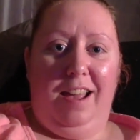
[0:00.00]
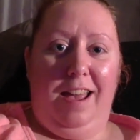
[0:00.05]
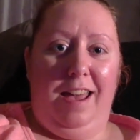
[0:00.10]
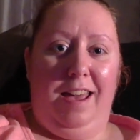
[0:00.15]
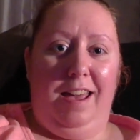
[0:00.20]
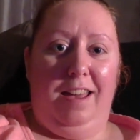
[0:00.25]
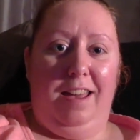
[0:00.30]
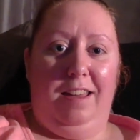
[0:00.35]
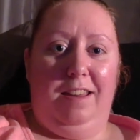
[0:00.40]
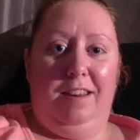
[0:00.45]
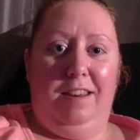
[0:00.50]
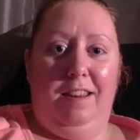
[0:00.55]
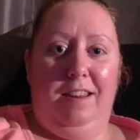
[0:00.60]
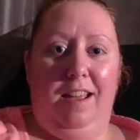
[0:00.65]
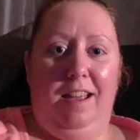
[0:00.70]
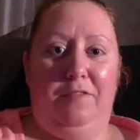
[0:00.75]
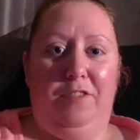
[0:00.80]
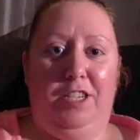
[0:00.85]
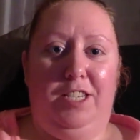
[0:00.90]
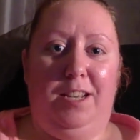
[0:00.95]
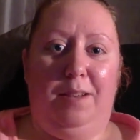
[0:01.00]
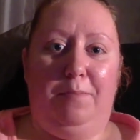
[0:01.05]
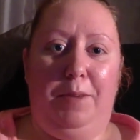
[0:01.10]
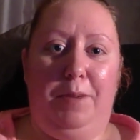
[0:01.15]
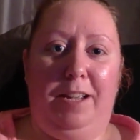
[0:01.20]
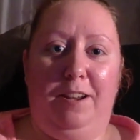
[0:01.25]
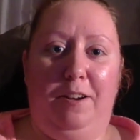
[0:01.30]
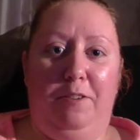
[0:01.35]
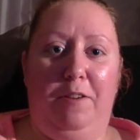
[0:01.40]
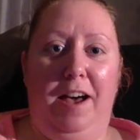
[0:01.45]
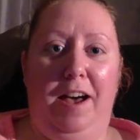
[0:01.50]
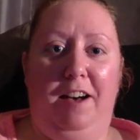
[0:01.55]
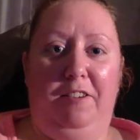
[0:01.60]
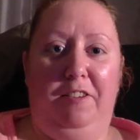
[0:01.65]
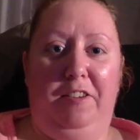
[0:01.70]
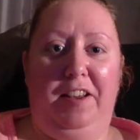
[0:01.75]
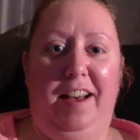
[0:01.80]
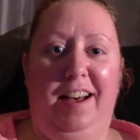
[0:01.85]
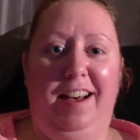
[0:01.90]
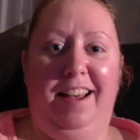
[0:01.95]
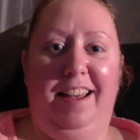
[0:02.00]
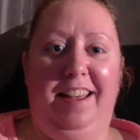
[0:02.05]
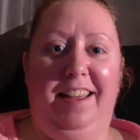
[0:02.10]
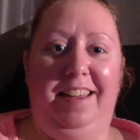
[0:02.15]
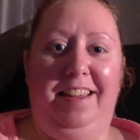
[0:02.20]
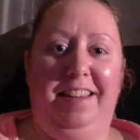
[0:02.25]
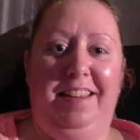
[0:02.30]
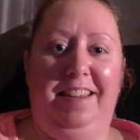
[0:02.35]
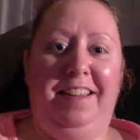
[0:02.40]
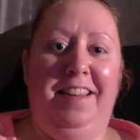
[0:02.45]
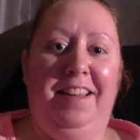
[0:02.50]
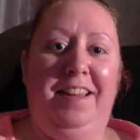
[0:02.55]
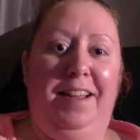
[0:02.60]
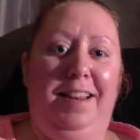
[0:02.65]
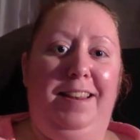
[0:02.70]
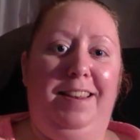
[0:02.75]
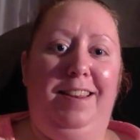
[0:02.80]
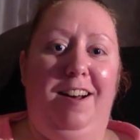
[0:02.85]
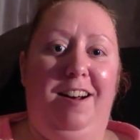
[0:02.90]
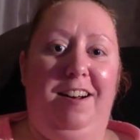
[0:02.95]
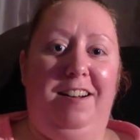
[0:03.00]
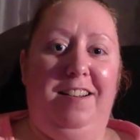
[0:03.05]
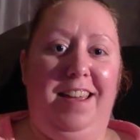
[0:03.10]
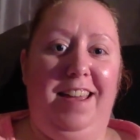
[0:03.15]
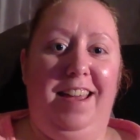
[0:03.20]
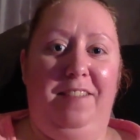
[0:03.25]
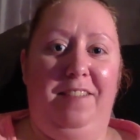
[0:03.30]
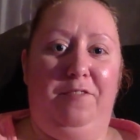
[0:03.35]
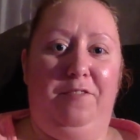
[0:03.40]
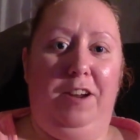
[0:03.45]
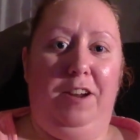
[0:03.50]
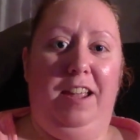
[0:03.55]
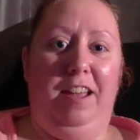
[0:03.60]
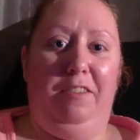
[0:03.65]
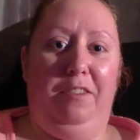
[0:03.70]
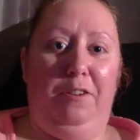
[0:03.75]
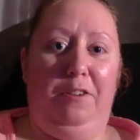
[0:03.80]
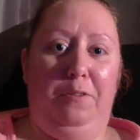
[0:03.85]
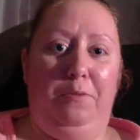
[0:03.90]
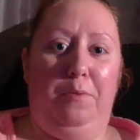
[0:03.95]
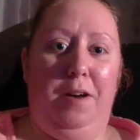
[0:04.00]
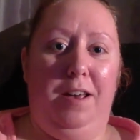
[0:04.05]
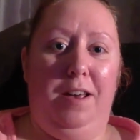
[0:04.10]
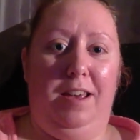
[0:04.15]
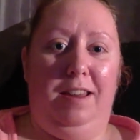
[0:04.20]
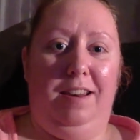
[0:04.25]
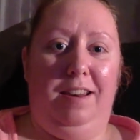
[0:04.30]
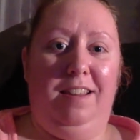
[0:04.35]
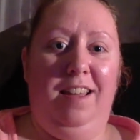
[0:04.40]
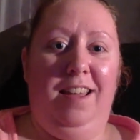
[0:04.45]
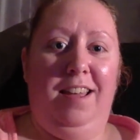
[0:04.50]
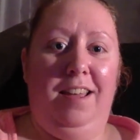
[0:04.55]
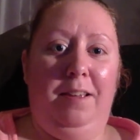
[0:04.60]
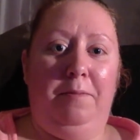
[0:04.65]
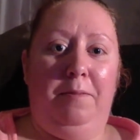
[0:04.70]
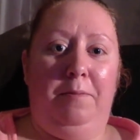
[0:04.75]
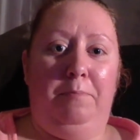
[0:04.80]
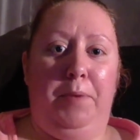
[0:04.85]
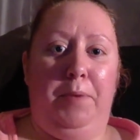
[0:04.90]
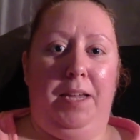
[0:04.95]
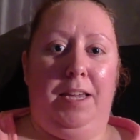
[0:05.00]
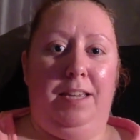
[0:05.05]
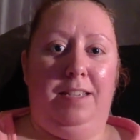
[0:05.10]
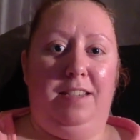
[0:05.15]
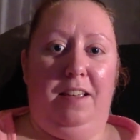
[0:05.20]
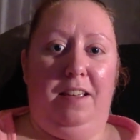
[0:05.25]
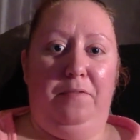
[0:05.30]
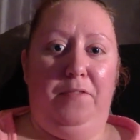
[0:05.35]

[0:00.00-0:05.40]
and every time I go out I lock every other one because I